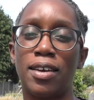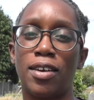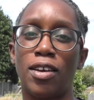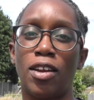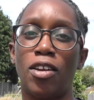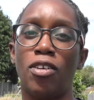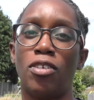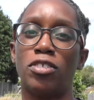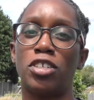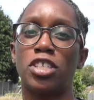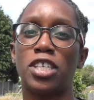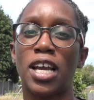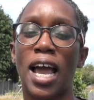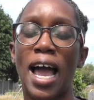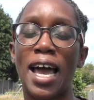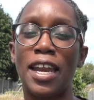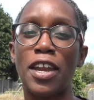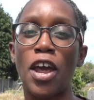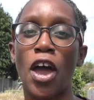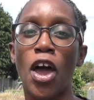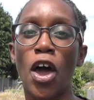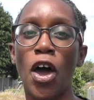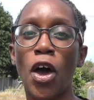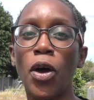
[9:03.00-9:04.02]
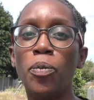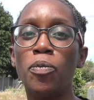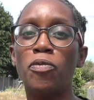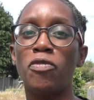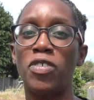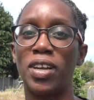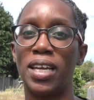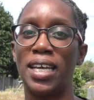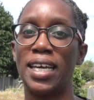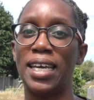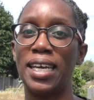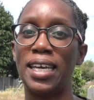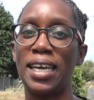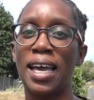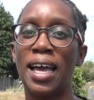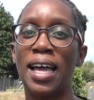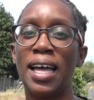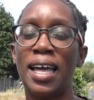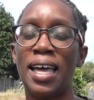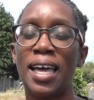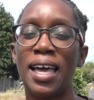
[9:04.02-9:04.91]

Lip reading: a cloche, and hopefully